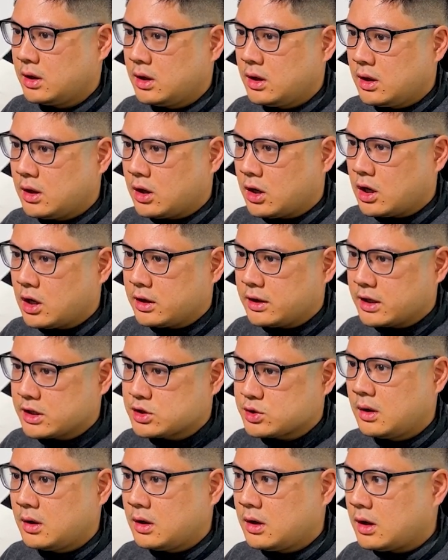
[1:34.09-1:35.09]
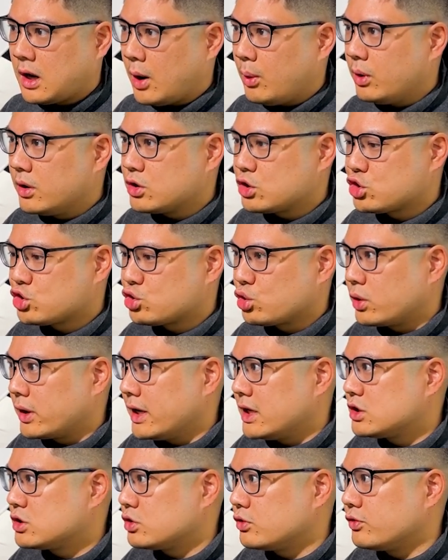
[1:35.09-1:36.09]
All right, next, I want a short
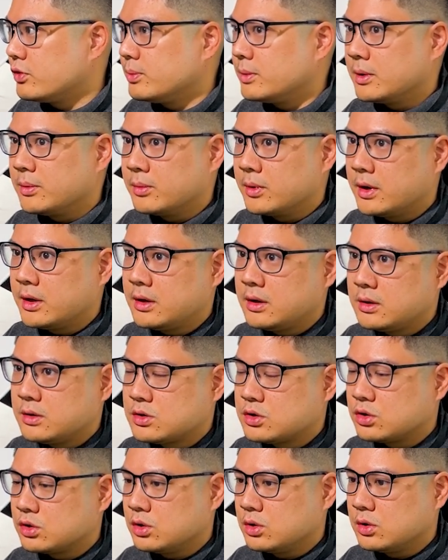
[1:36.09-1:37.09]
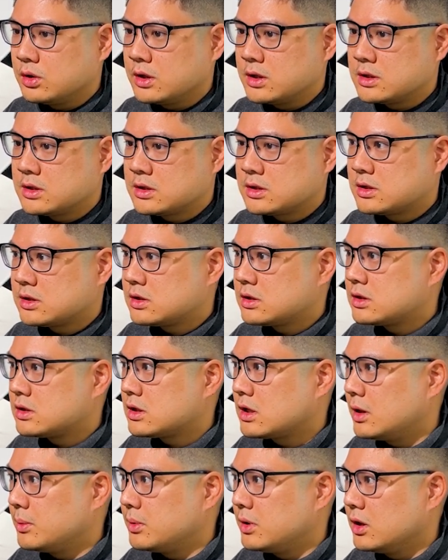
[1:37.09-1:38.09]
answer from you, right? So let's come
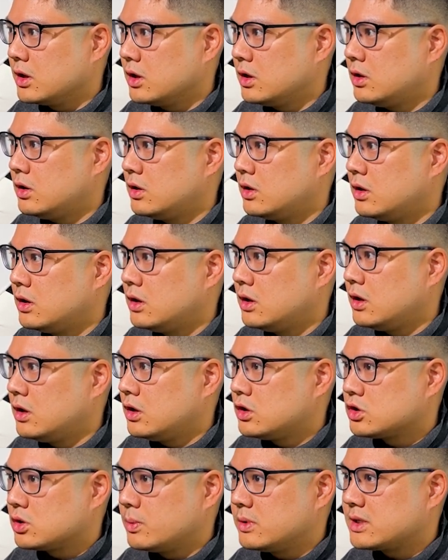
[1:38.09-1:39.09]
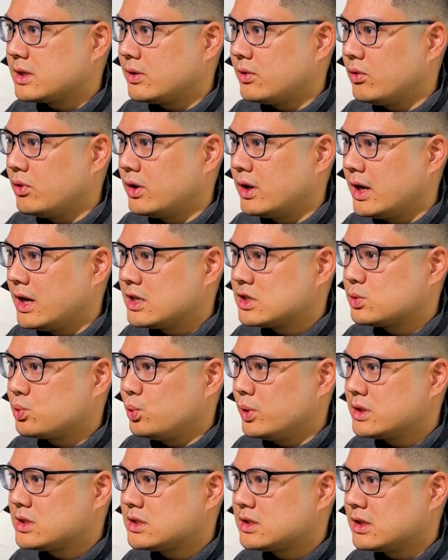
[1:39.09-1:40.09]
here. So basically, I want to ask, what's
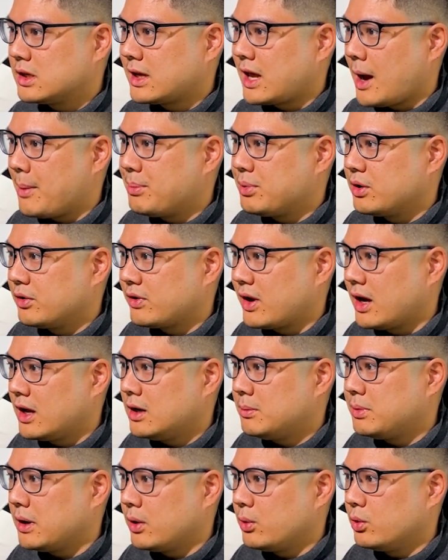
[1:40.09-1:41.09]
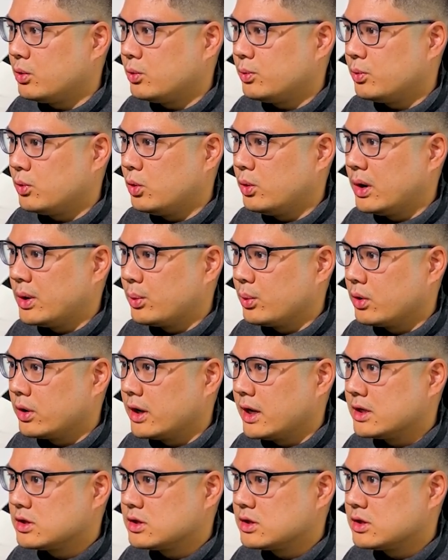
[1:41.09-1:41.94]
the capital of Canada? But I want one word answer.